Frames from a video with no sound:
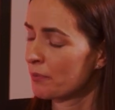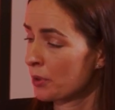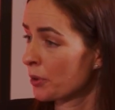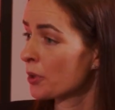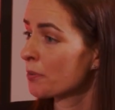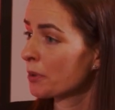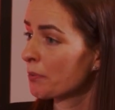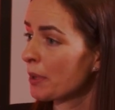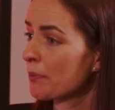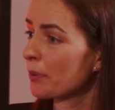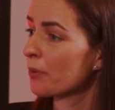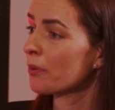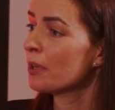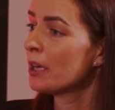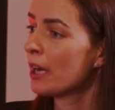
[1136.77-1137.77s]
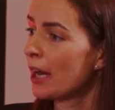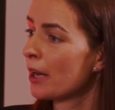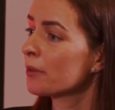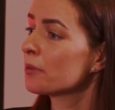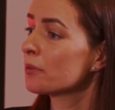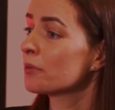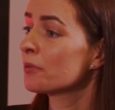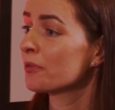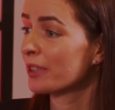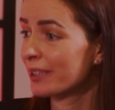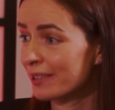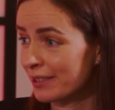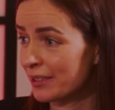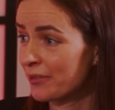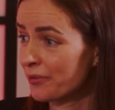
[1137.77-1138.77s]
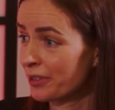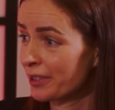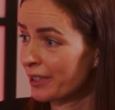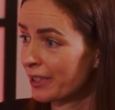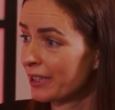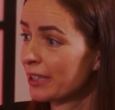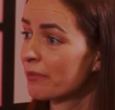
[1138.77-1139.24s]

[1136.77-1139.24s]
procurement people, how to do things differently.